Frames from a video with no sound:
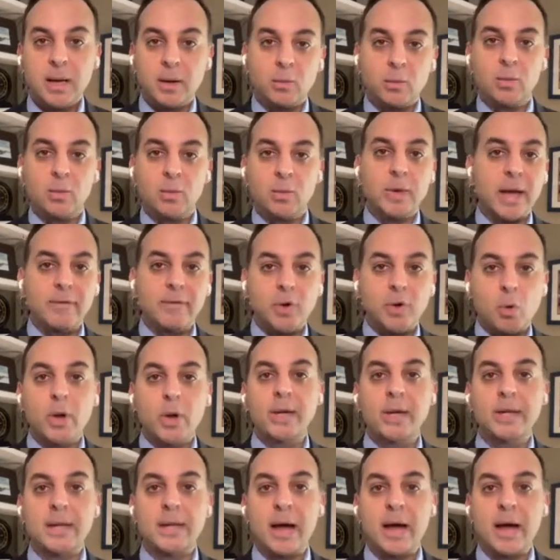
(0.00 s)
We haven't
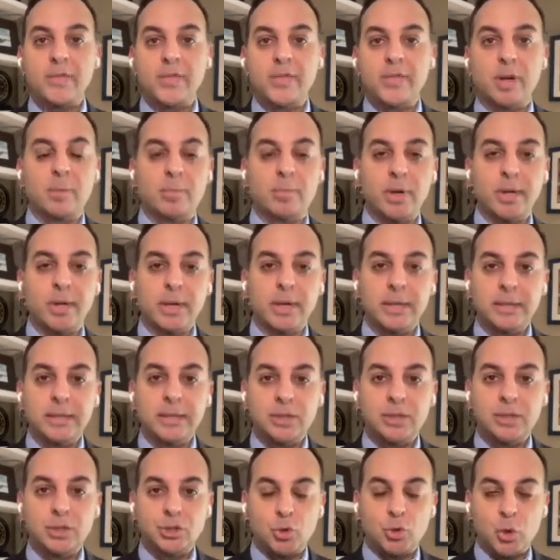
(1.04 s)
quite got there, but at
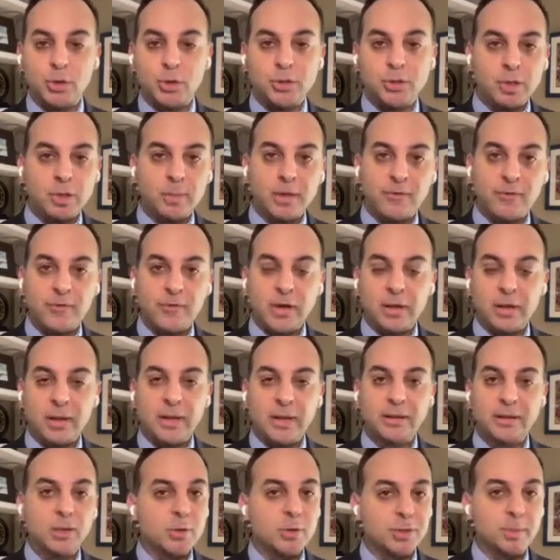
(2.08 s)
least short term, it felt
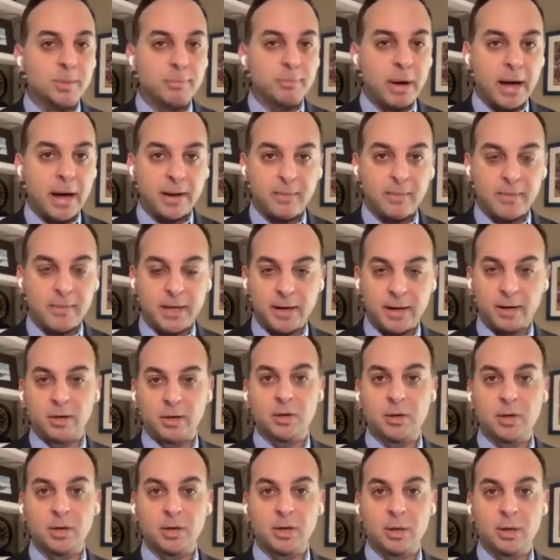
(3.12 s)
like there was a bottom that
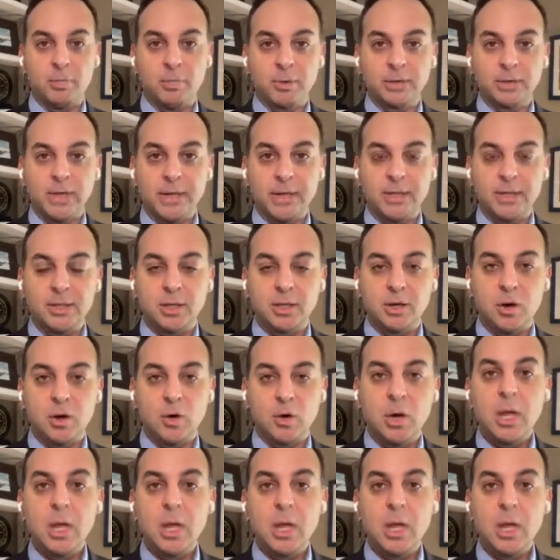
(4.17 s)
occurred a couple days ago.